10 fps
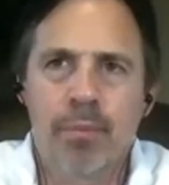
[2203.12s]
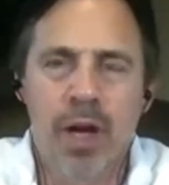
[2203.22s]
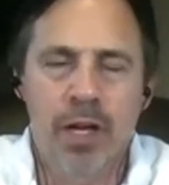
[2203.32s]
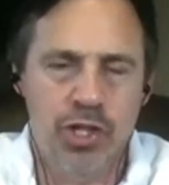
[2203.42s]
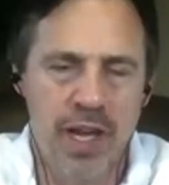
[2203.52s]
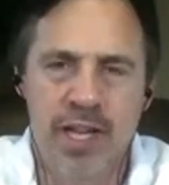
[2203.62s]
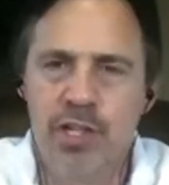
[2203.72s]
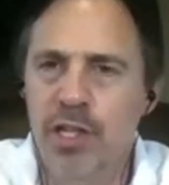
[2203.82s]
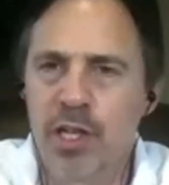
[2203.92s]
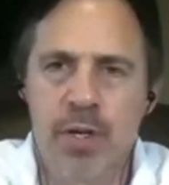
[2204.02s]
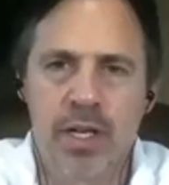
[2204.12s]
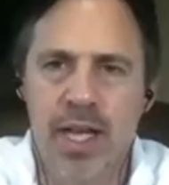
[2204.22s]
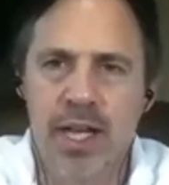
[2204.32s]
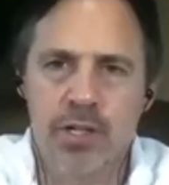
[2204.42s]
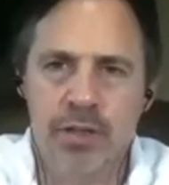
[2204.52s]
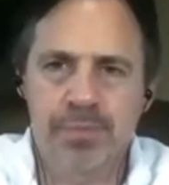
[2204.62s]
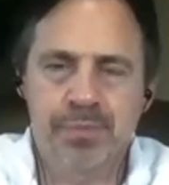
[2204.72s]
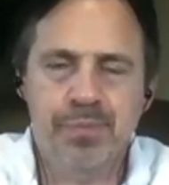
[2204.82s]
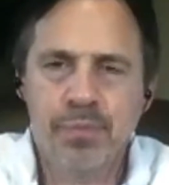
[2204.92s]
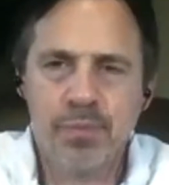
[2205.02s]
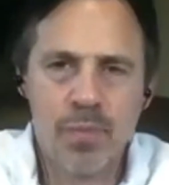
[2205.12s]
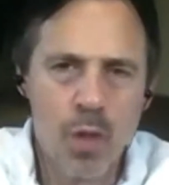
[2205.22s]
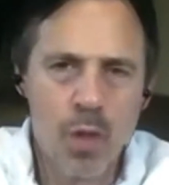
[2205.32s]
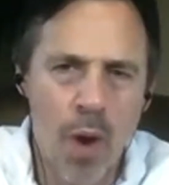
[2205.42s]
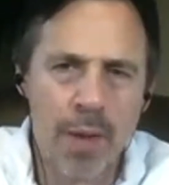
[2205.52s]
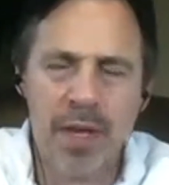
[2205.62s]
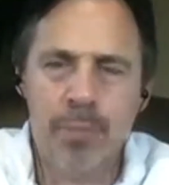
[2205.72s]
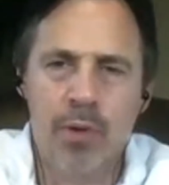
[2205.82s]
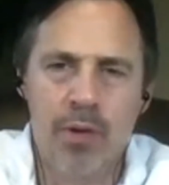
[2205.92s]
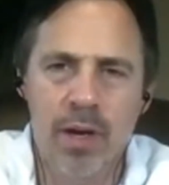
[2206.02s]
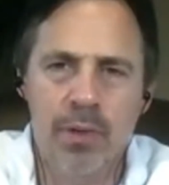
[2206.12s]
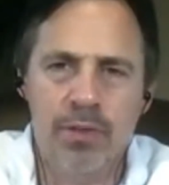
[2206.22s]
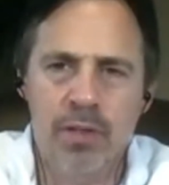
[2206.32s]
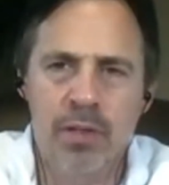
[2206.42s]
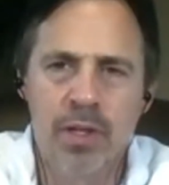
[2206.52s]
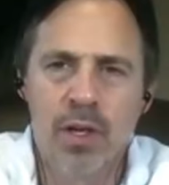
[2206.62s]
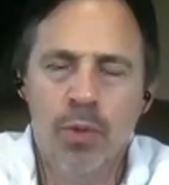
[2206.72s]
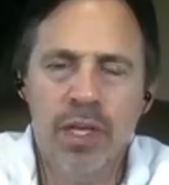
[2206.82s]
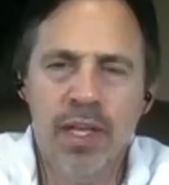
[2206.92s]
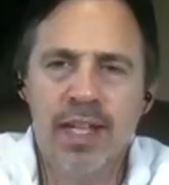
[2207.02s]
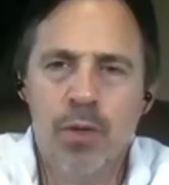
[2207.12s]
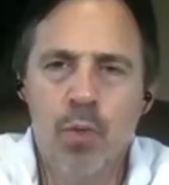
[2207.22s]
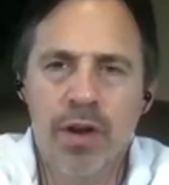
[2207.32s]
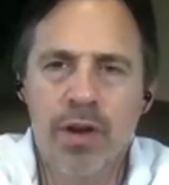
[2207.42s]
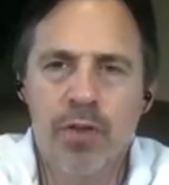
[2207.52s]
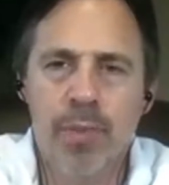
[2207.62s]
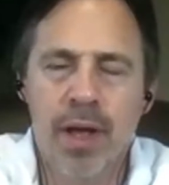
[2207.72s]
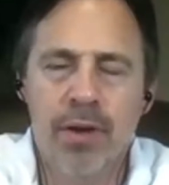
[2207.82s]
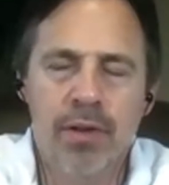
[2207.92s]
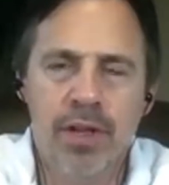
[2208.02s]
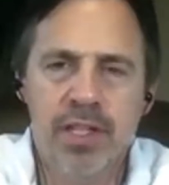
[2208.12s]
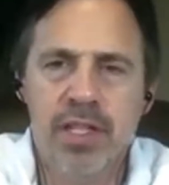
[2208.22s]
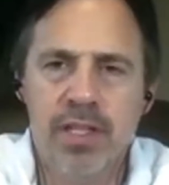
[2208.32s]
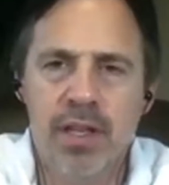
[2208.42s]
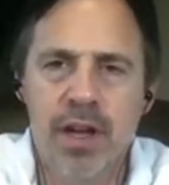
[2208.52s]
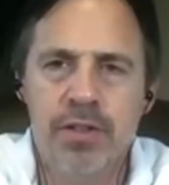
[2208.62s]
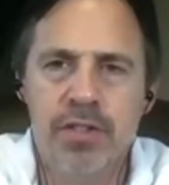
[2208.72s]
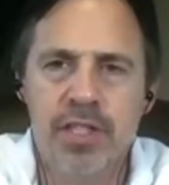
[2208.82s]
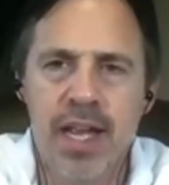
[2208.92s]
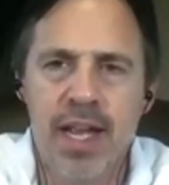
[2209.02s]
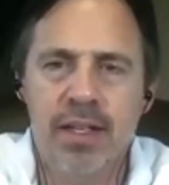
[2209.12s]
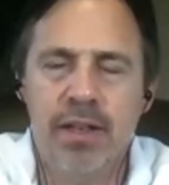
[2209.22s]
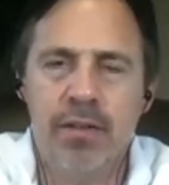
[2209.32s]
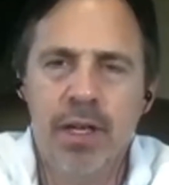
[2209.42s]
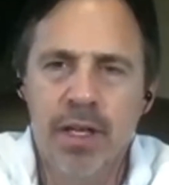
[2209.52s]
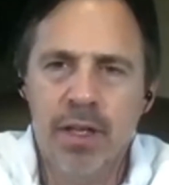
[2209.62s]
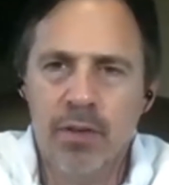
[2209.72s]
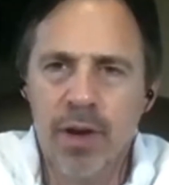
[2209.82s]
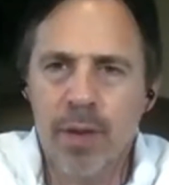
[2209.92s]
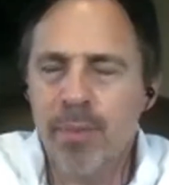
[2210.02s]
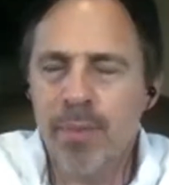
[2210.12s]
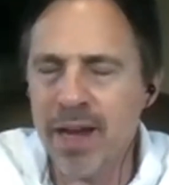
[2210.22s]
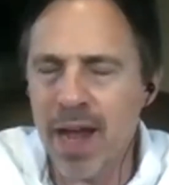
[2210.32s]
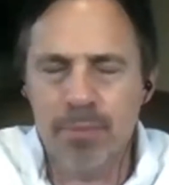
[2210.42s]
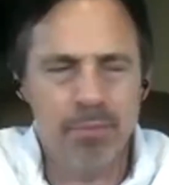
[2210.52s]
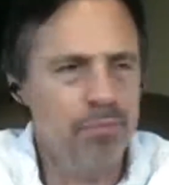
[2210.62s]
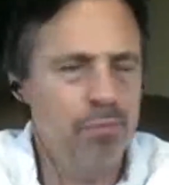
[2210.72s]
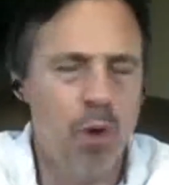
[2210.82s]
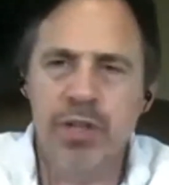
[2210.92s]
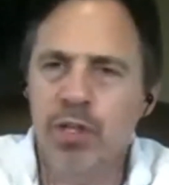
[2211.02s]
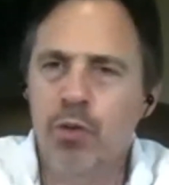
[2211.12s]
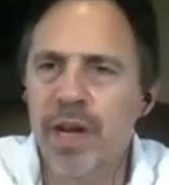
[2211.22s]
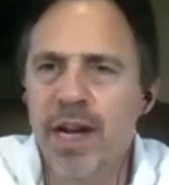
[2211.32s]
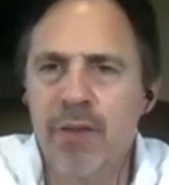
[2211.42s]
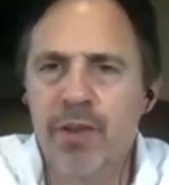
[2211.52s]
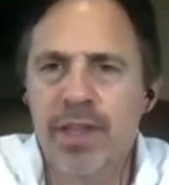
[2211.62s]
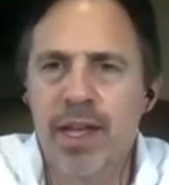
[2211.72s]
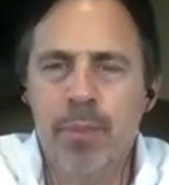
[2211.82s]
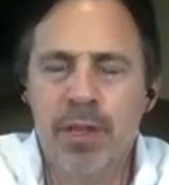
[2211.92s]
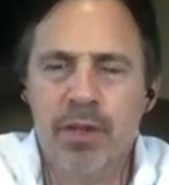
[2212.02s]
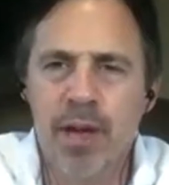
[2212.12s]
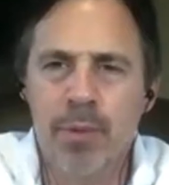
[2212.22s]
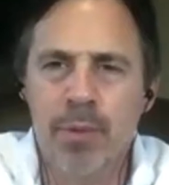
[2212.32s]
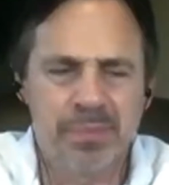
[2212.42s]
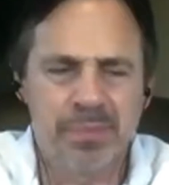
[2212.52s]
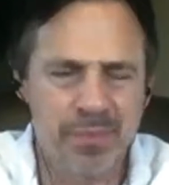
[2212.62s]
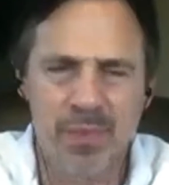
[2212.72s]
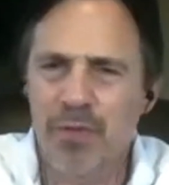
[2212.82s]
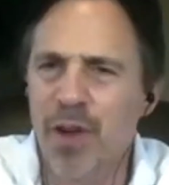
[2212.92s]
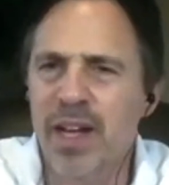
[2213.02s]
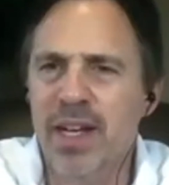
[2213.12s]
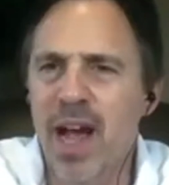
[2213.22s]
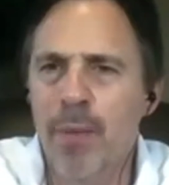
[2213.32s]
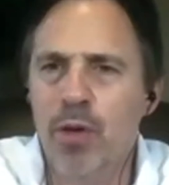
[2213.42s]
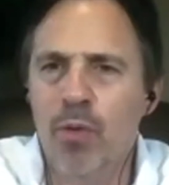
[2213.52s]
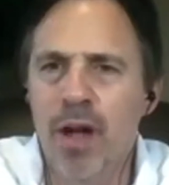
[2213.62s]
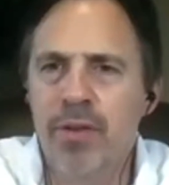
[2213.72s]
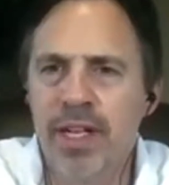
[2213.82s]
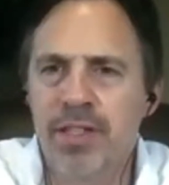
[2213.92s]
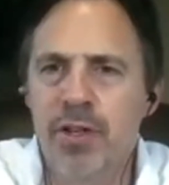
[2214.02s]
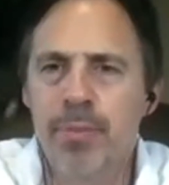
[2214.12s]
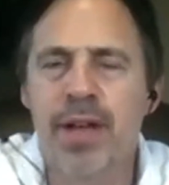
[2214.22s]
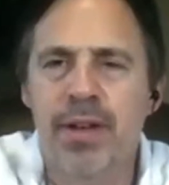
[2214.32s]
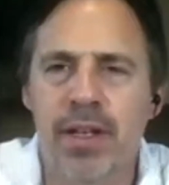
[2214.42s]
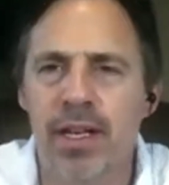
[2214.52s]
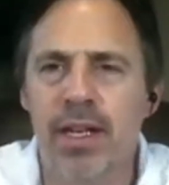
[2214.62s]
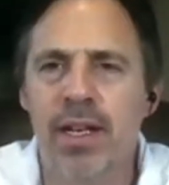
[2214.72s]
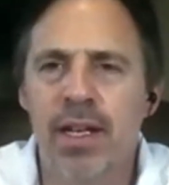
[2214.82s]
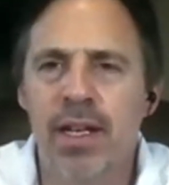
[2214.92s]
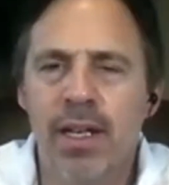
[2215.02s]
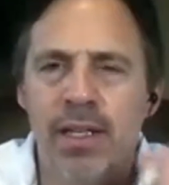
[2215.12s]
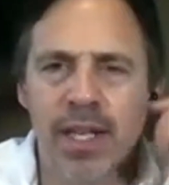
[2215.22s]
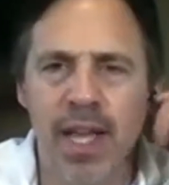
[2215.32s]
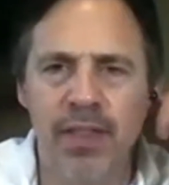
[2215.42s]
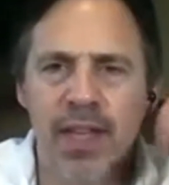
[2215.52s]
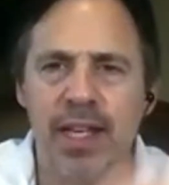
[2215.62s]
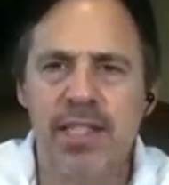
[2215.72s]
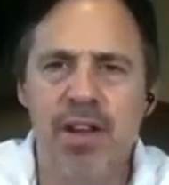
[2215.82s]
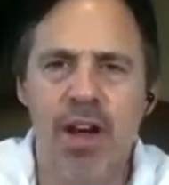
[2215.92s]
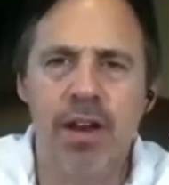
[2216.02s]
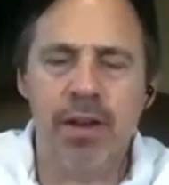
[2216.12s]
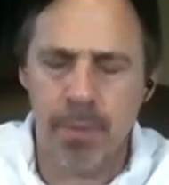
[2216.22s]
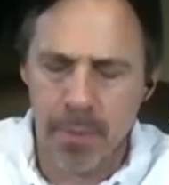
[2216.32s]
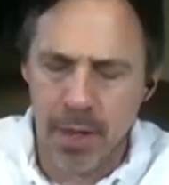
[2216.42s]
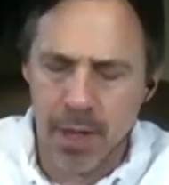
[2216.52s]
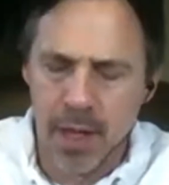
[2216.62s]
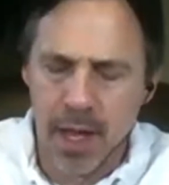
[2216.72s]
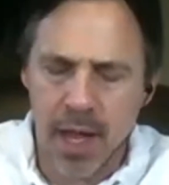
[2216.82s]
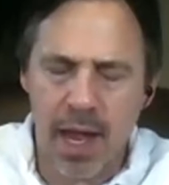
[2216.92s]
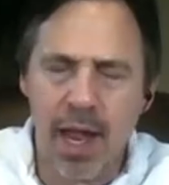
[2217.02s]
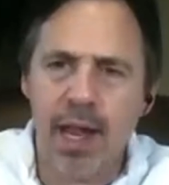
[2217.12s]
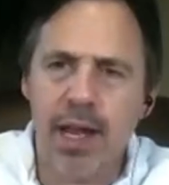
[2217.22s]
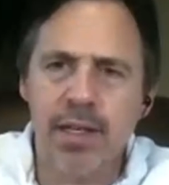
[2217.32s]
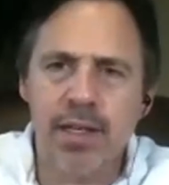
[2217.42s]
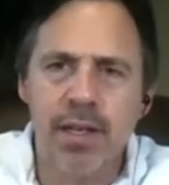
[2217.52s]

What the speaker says: a change in communication, why people are able to relate to one another better, listening to understand. They may not always agree on everything, but they're able to find common ground interdependently to get things done. And